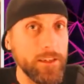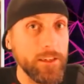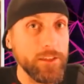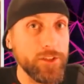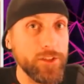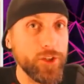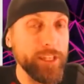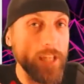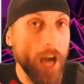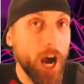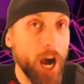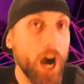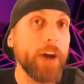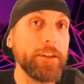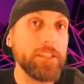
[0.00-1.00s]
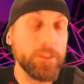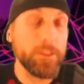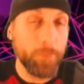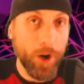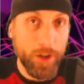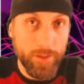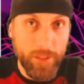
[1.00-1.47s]
during the hottest
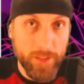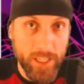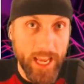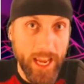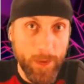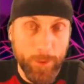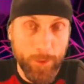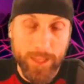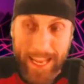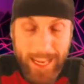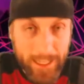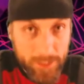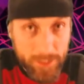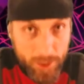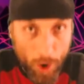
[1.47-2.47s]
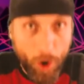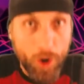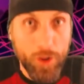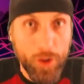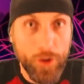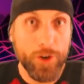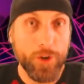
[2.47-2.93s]
part of the day when the ants are
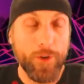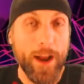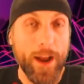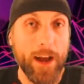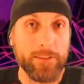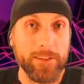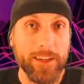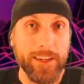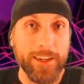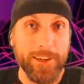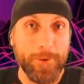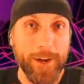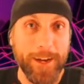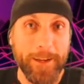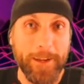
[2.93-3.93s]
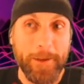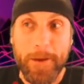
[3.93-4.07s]
all underground, right?